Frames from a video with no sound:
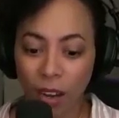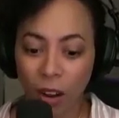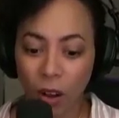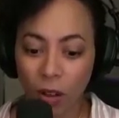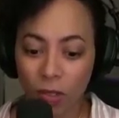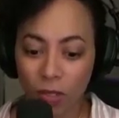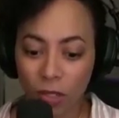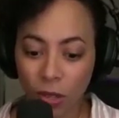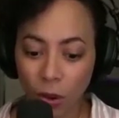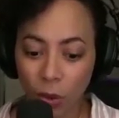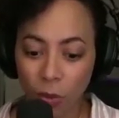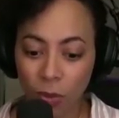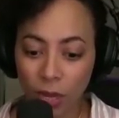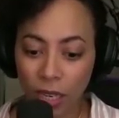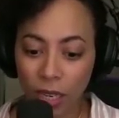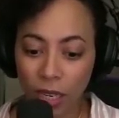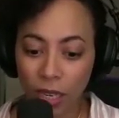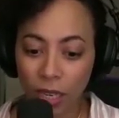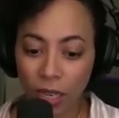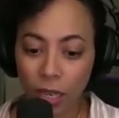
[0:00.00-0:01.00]
also
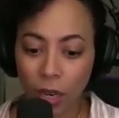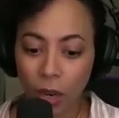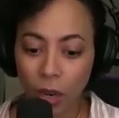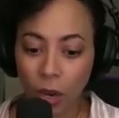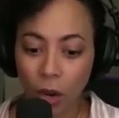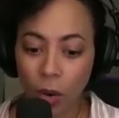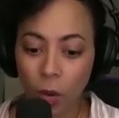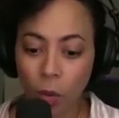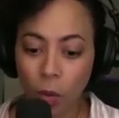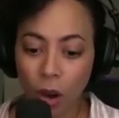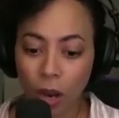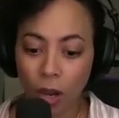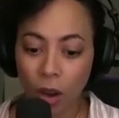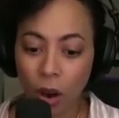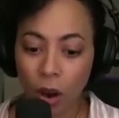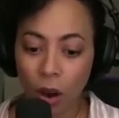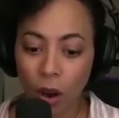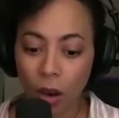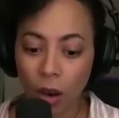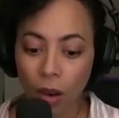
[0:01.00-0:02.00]
be what
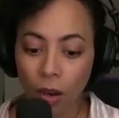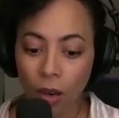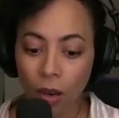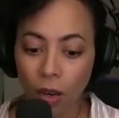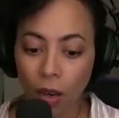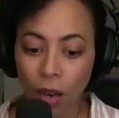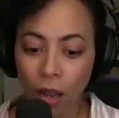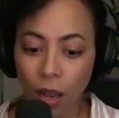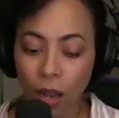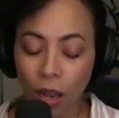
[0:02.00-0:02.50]
our